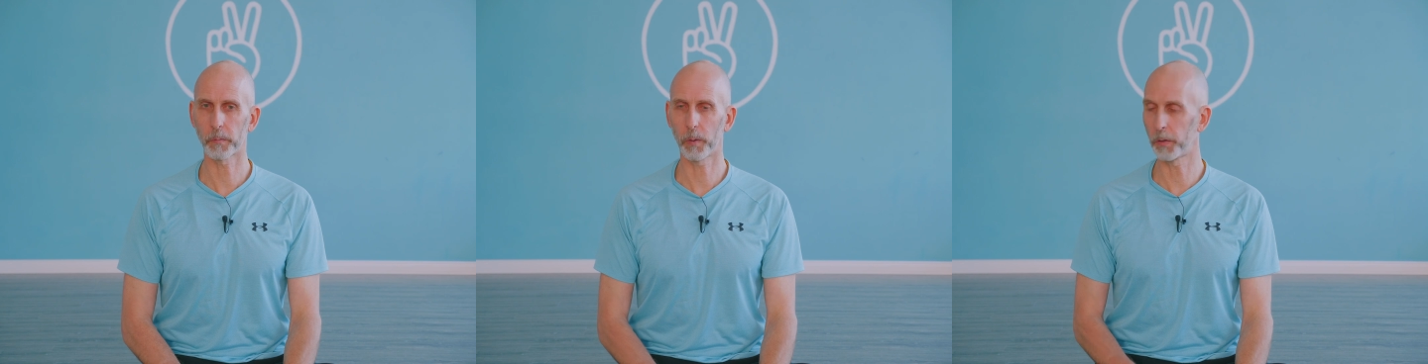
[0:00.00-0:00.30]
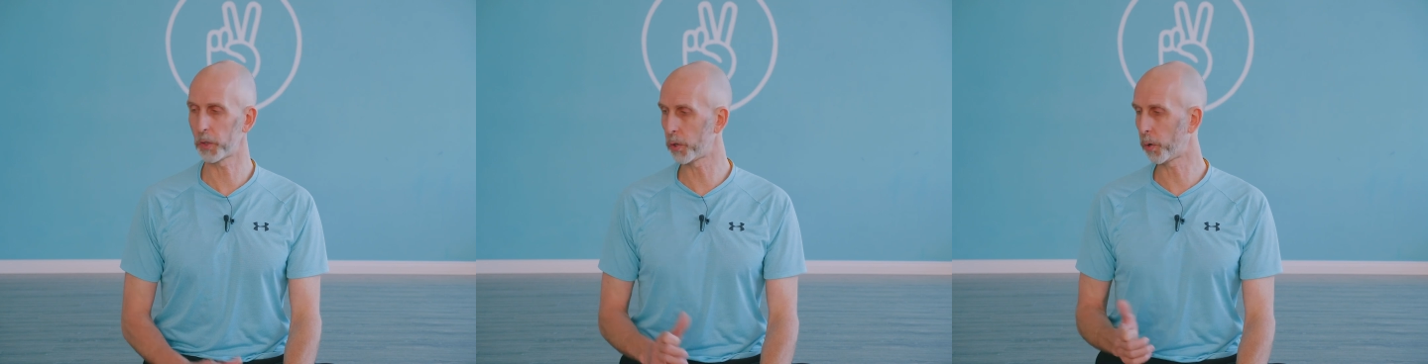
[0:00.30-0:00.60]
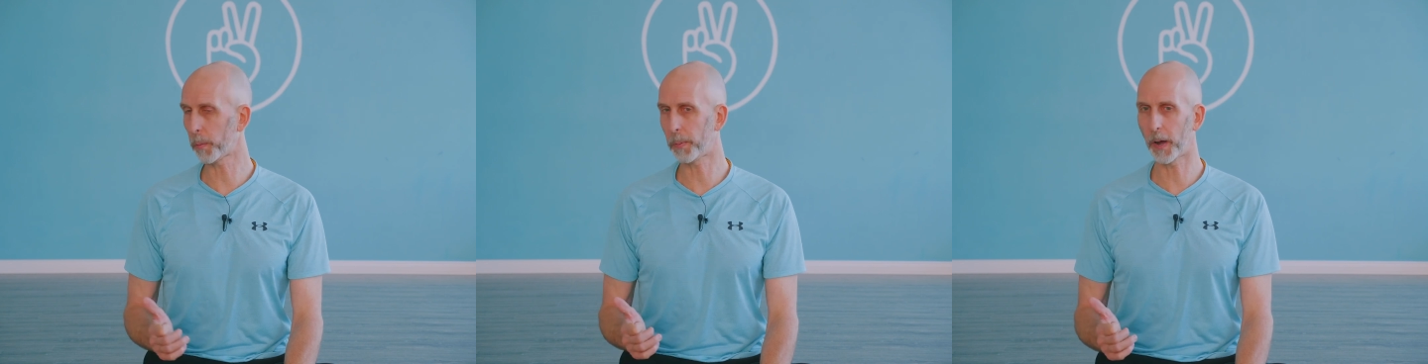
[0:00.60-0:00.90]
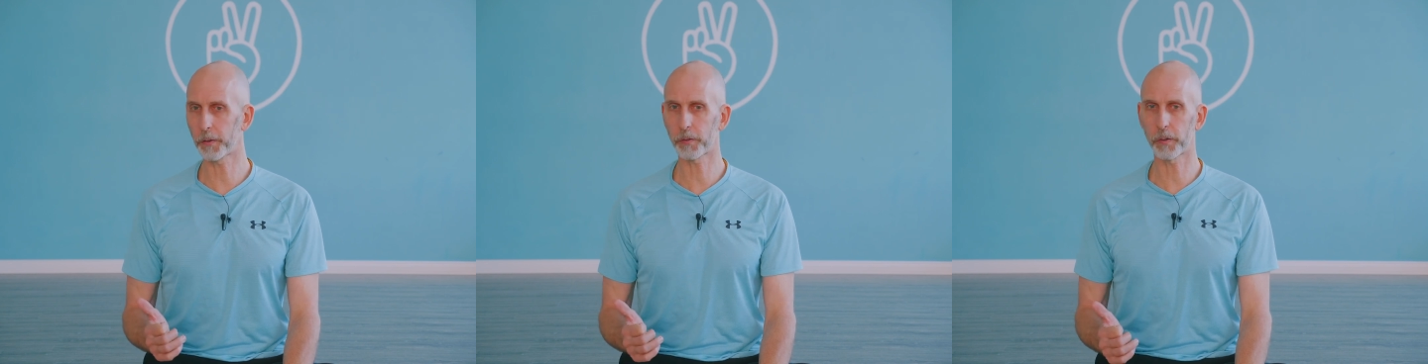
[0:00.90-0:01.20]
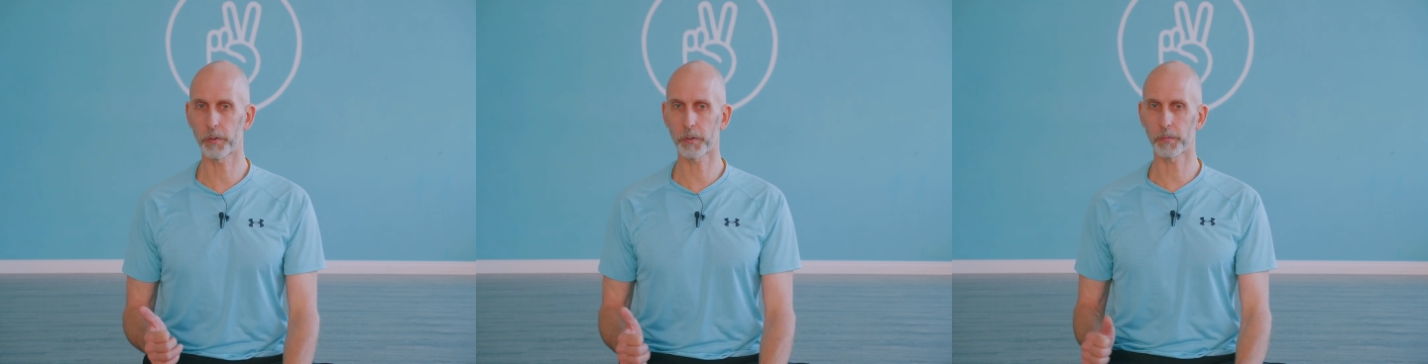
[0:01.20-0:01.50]
Well, yoga
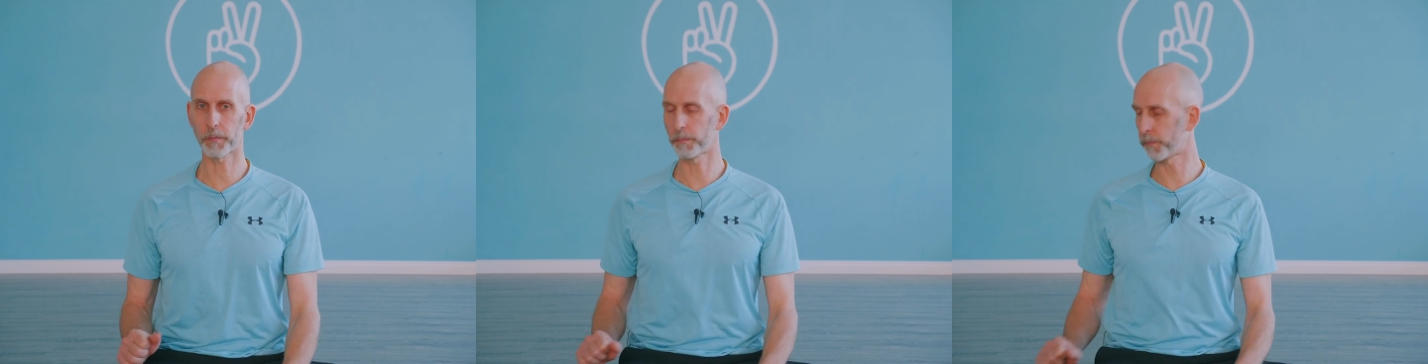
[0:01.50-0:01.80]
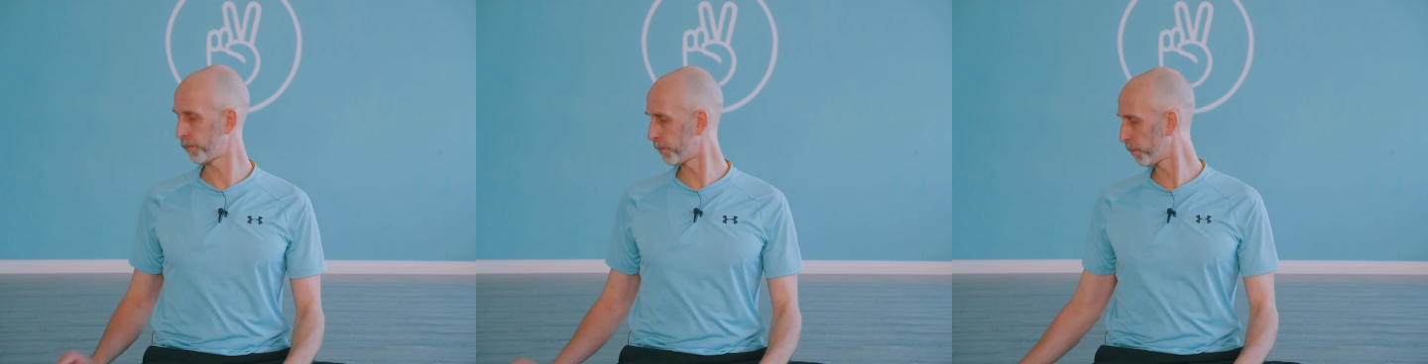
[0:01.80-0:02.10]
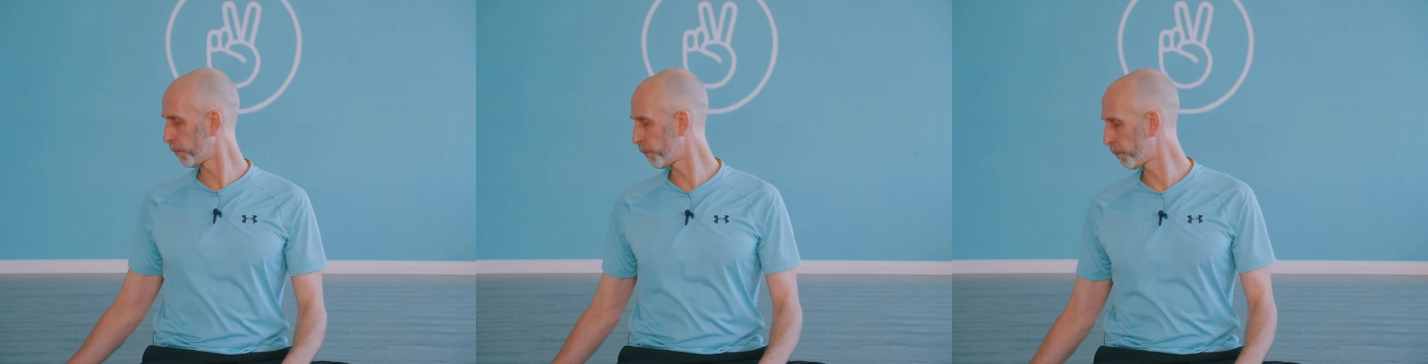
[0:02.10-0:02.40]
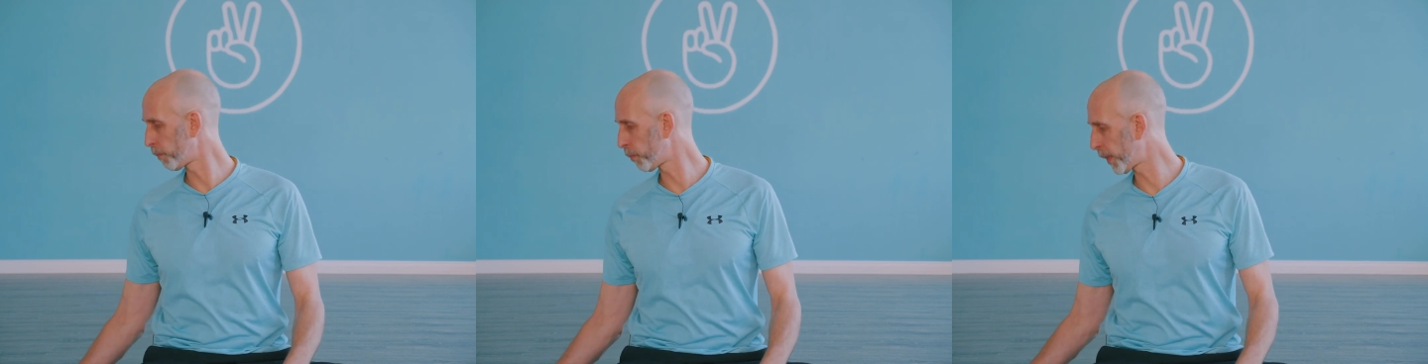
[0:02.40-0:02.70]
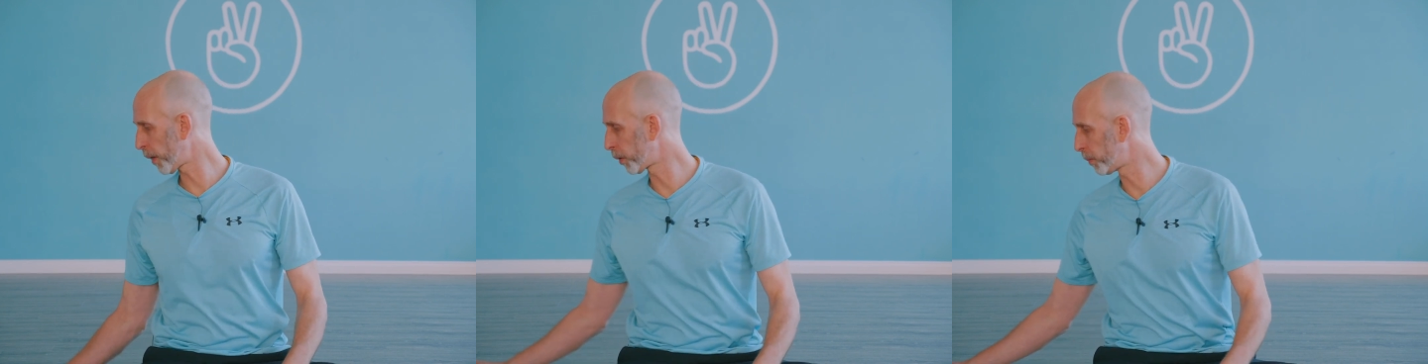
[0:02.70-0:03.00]
postures
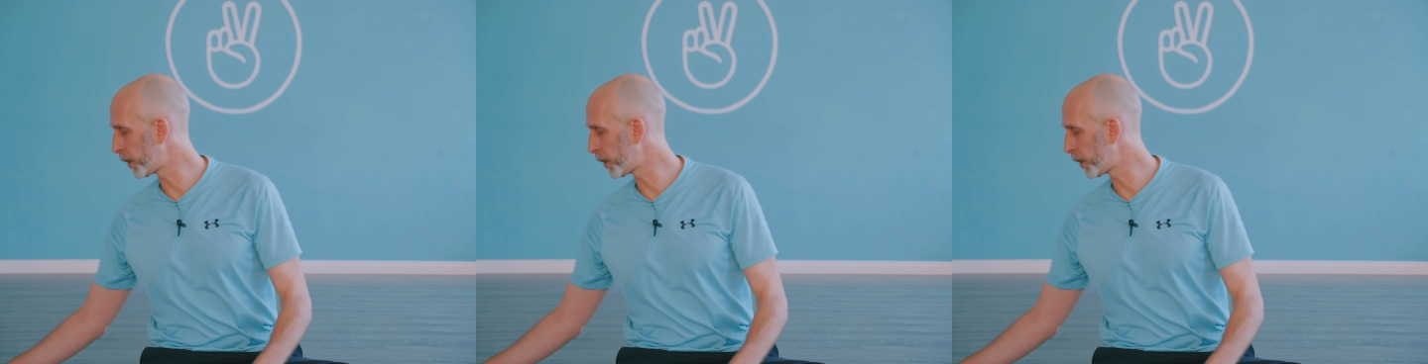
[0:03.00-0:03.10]
that would be